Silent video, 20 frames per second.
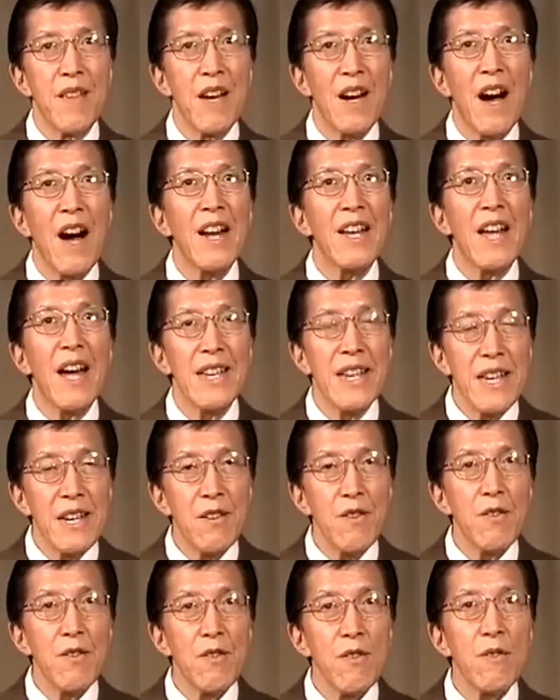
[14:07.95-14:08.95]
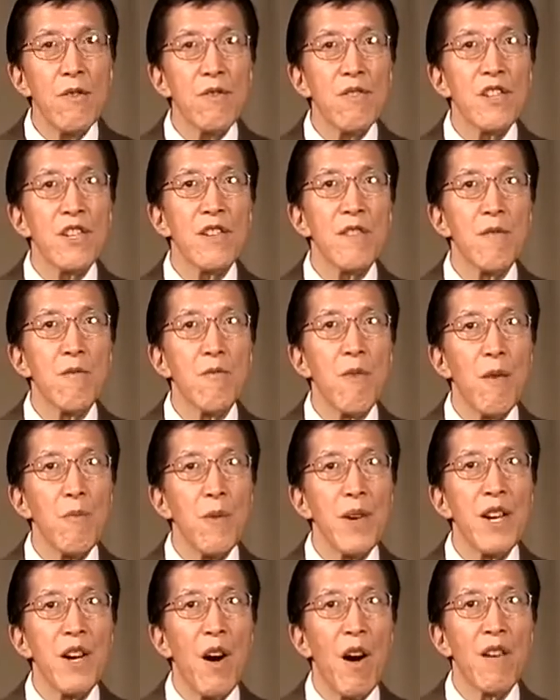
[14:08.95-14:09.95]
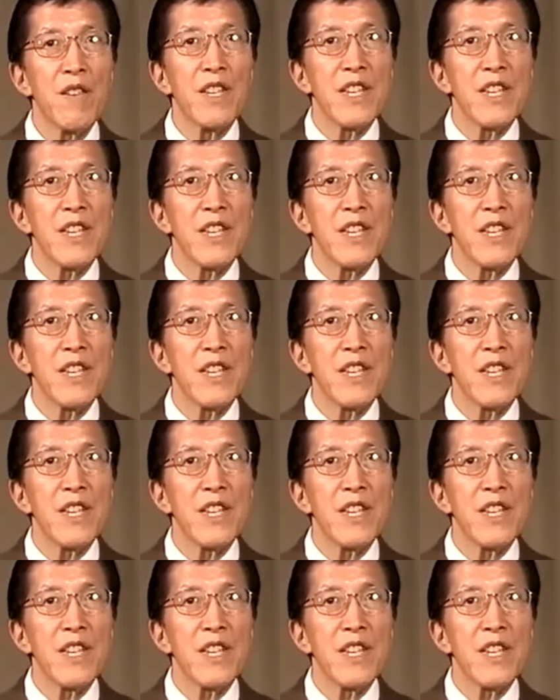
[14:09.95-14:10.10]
adhere to what we call